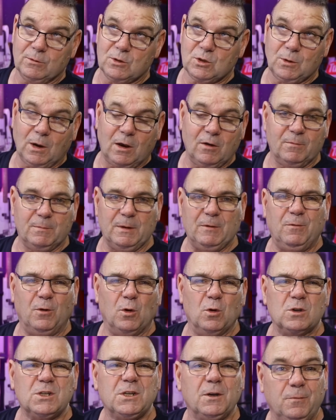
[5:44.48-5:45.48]
was 12
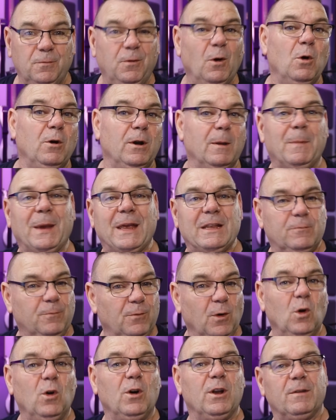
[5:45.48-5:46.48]
before, so 4 and a bit,
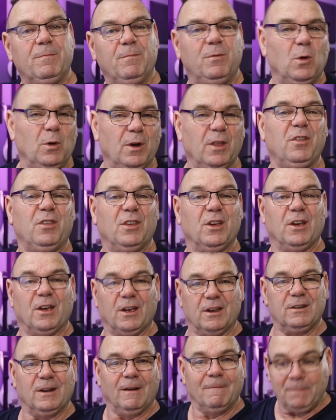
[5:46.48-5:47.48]
4 and a
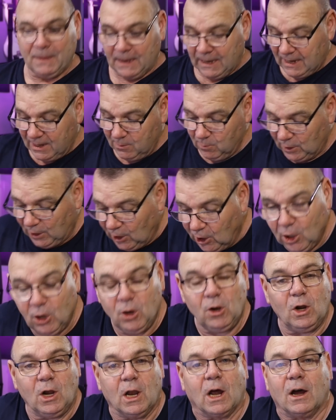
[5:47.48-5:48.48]
third. It would
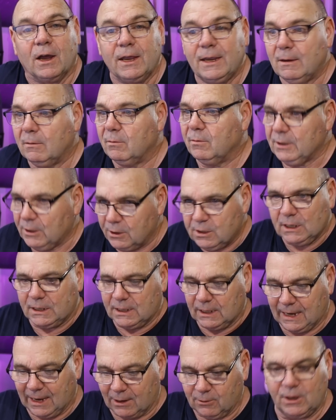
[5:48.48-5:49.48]
look like, when you did
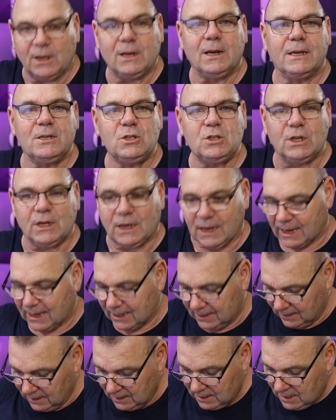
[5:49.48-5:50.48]
the calculation
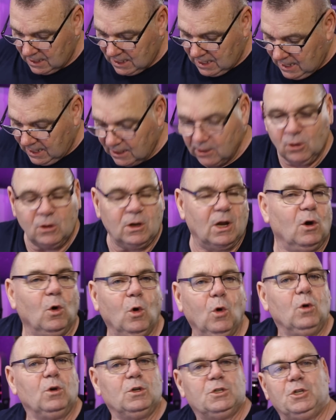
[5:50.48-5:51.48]
again, it looked like
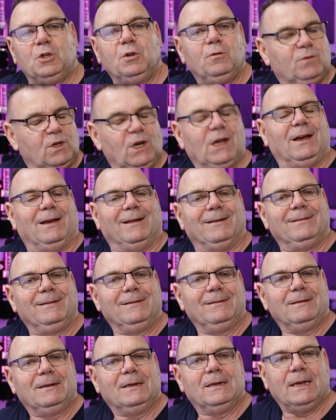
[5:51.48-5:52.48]
all that you've
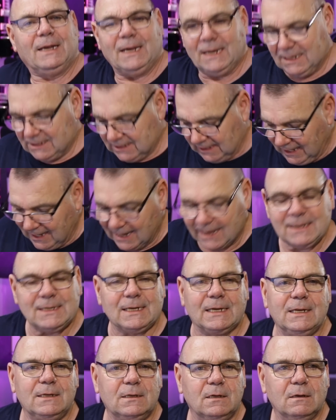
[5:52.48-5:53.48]
done is
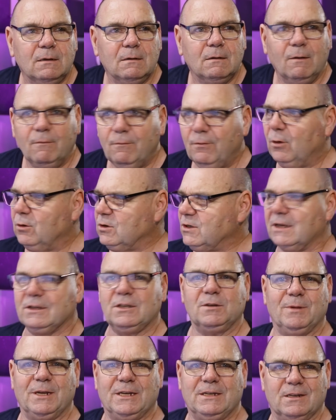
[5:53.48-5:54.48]
added 4
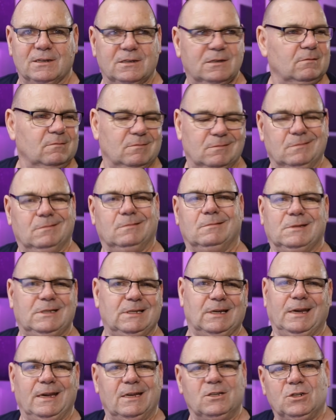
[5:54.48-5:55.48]
centimetres. Well, what's
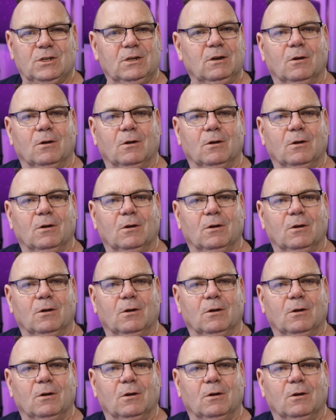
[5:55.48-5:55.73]
that? Inch and a